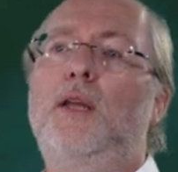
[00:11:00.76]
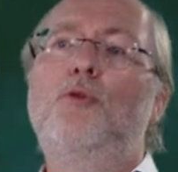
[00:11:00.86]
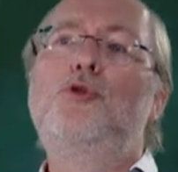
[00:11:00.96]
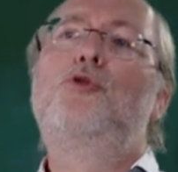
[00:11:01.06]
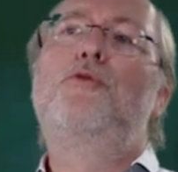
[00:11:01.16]

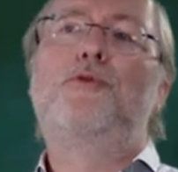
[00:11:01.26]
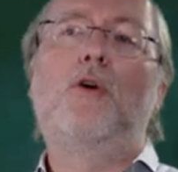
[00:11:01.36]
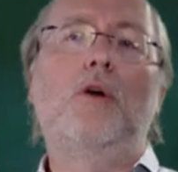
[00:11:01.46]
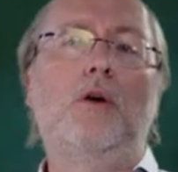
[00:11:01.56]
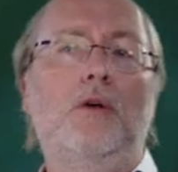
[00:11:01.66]
and also
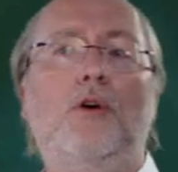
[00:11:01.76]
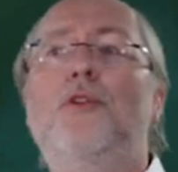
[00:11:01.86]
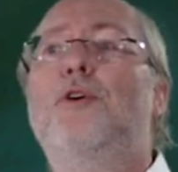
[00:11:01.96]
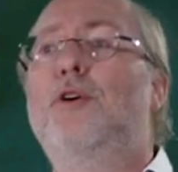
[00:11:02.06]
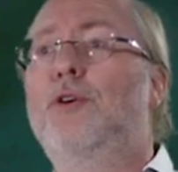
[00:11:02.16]
for
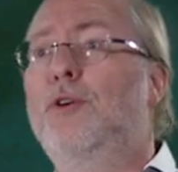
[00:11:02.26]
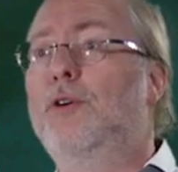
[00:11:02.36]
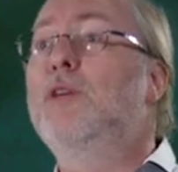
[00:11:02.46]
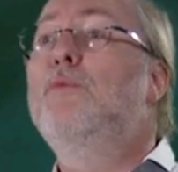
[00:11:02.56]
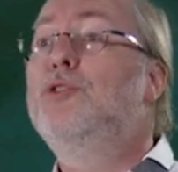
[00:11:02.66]
other
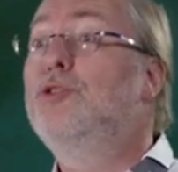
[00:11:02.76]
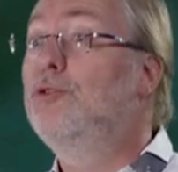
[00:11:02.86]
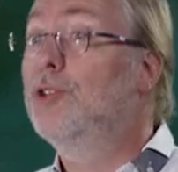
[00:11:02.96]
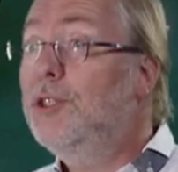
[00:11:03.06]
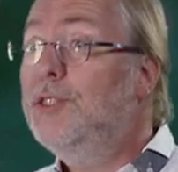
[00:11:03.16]
remote
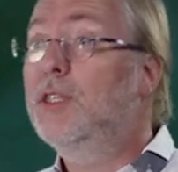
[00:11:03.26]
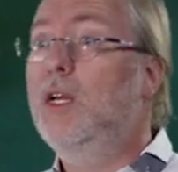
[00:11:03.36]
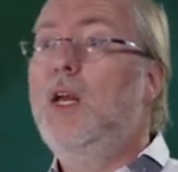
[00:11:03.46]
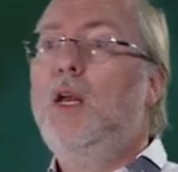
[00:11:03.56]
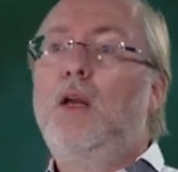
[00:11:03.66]
students,
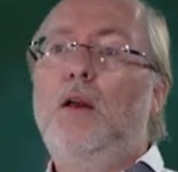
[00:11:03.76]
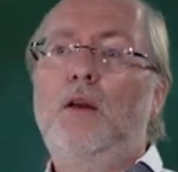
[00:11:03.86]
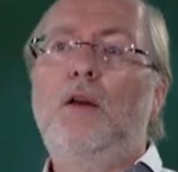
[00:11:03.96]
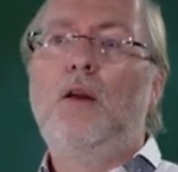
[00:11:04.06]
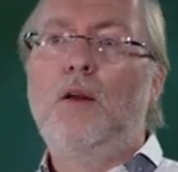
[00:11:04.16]

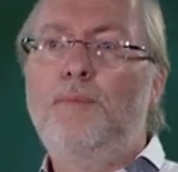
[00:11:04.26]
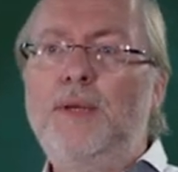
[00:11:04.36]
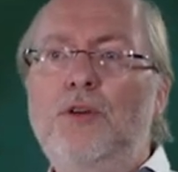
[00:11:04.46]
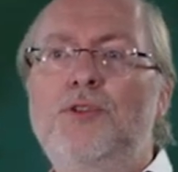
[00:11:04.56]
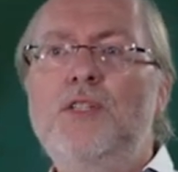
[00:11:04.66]

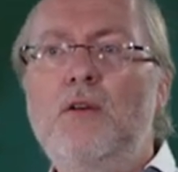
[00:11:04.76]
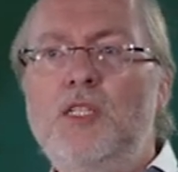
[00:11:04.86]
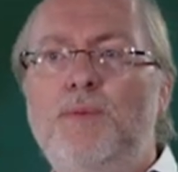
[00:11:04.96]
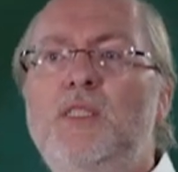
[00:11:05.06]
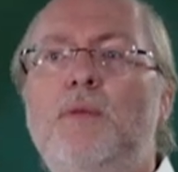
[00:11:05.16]
because now
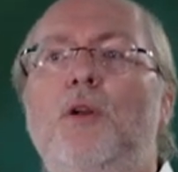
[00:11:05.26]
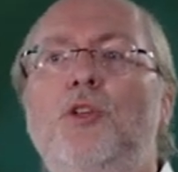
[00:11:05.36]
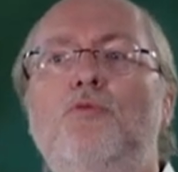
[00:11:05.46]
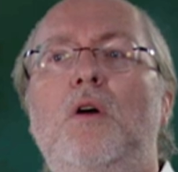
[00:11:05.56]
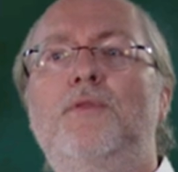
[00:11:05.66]
it's
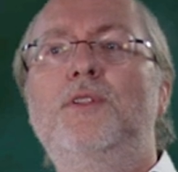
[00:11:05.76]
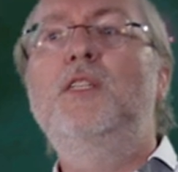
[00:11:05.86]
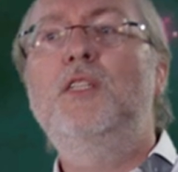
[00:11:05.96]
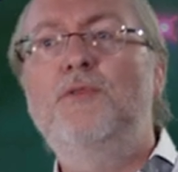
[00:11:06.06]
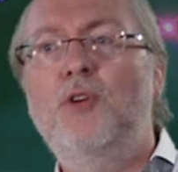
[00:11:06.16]
possible to have
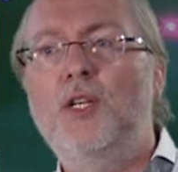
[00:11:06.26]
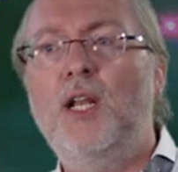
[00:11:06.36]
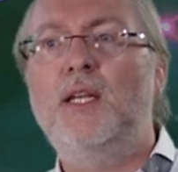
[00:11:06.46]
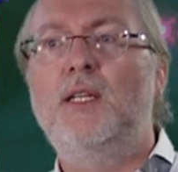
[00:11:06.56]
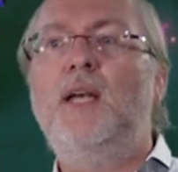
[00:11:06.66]
an
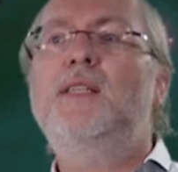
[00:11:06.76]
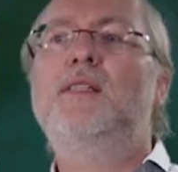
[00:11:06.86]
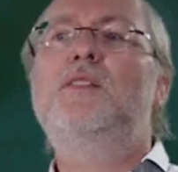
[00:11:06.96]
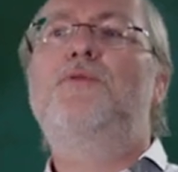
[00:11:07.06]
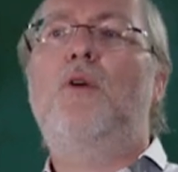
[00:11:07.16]
individual
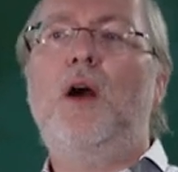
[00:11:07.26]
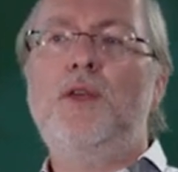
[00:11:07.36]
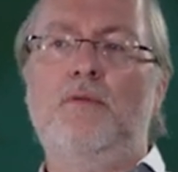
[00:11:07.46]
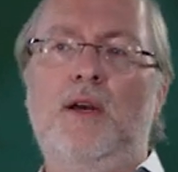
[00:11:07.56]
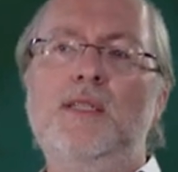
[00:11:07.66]
license for
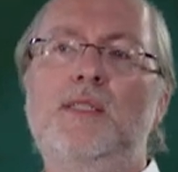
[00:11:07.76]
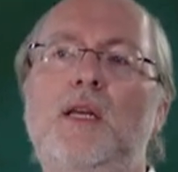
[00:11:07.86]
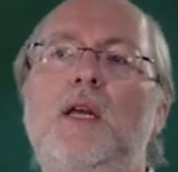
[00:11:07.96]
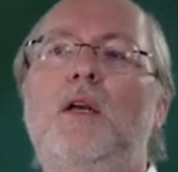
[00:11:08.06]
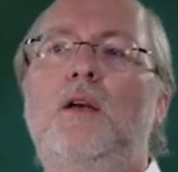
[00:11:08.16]
iOS
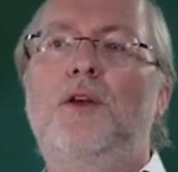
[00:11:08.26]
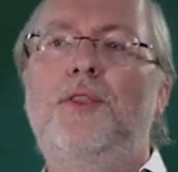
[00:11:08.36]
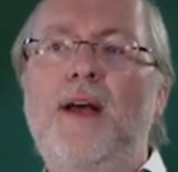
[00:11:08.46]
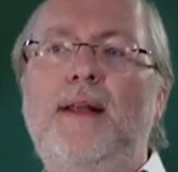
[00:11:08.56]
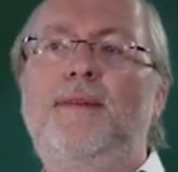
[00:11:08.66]

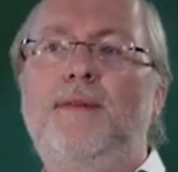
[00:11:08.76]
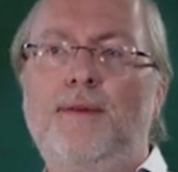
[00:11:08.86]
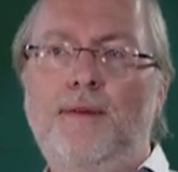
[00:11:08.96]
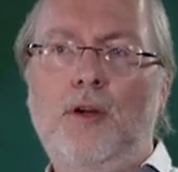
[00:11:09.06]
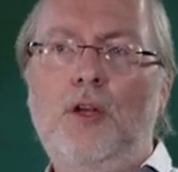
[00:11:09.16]
that
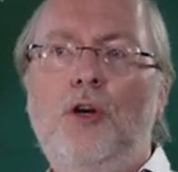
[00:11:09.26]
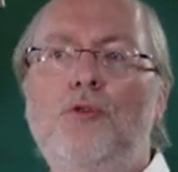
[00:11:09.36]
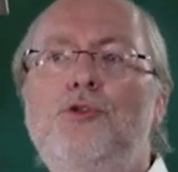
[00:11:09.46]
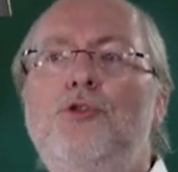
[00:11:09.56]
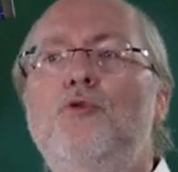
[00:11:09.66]

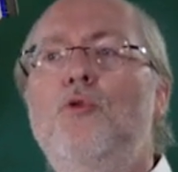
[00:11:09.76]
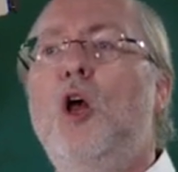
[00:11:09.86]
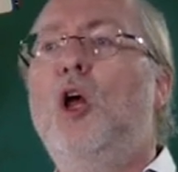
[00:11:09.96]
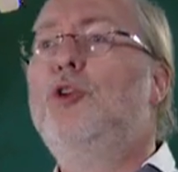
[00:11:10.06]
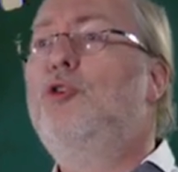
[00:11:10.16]
allows you
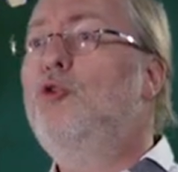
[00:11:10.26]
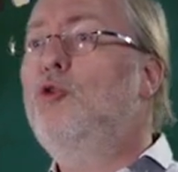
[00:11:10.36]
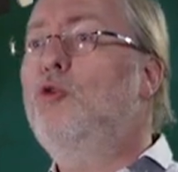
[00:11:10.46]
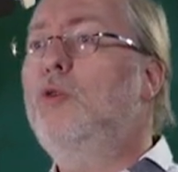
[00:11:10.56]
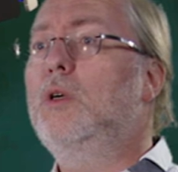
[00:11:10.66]

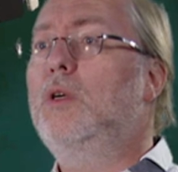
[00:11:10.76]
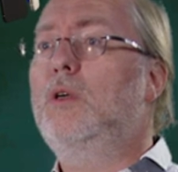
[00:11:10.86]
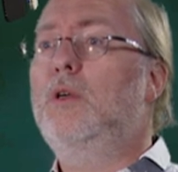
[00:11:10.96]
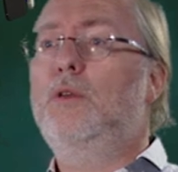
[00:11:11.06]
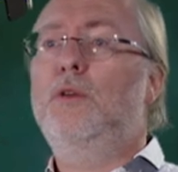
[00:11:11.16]

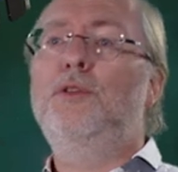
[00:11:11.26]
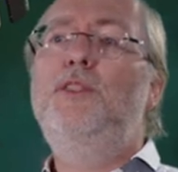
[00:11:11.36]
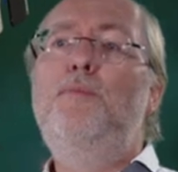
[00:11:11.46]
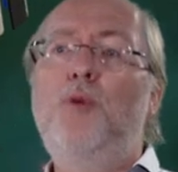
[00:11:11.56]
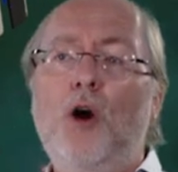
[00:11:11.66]
to
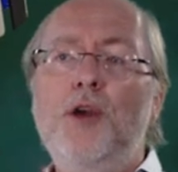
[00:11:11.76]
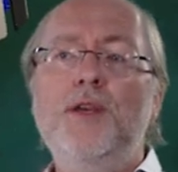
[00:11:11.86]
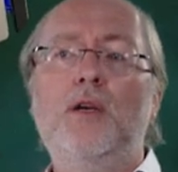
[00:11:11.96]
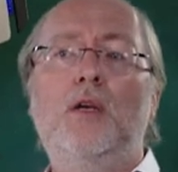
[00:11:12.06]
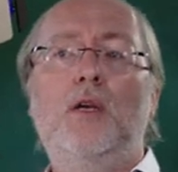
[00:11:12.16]

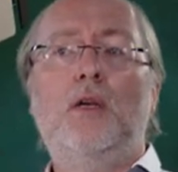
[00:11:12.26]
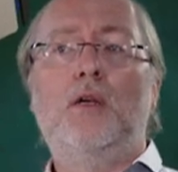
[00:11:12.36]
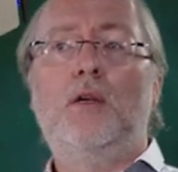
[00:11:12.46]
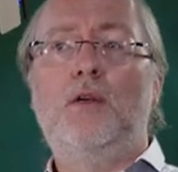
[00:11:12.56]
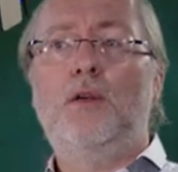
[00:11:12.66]
deploy
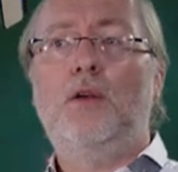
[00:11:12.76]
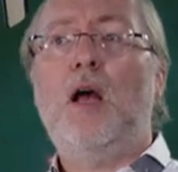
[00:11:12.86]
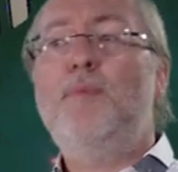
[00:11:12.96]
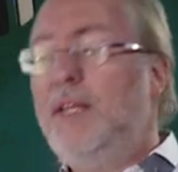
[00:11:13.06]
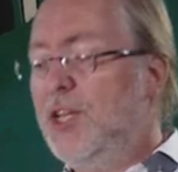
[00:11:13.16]

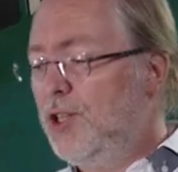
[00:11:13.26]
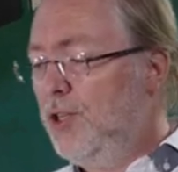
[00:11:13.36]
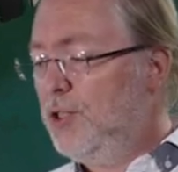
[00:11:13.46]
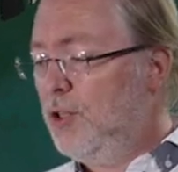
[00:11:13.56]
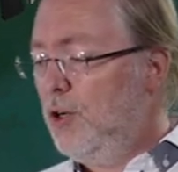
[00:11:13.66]

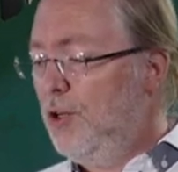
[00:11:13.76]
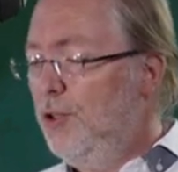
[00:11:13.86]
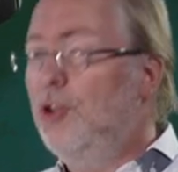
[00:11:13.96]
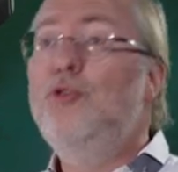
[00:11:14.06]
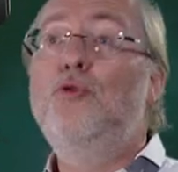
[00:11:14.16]
applications
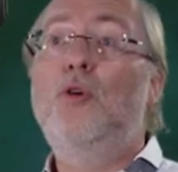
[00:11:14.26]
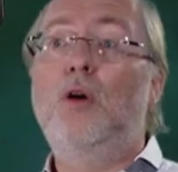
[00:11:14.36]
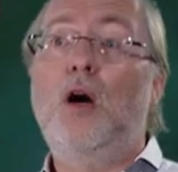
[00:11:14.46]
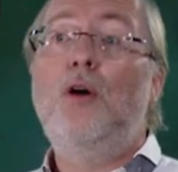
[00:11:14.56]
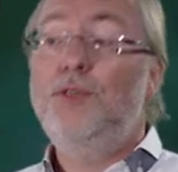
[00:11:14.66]
on
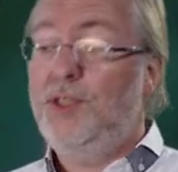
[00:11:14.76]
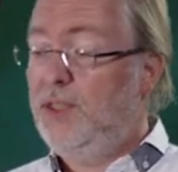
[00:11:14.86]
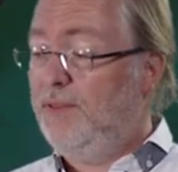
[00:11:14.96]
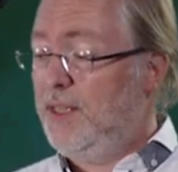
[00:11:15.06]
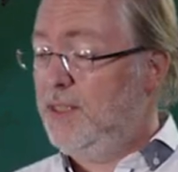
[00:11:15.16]
your own
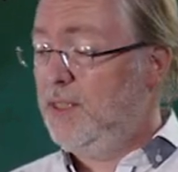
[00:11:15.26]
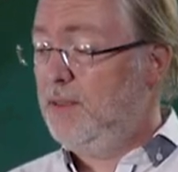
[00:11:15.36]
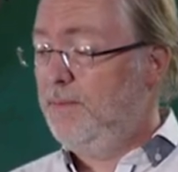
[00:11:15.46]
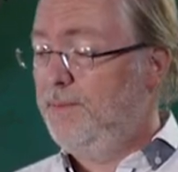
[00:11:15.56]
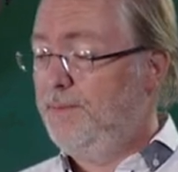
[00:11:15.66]
device.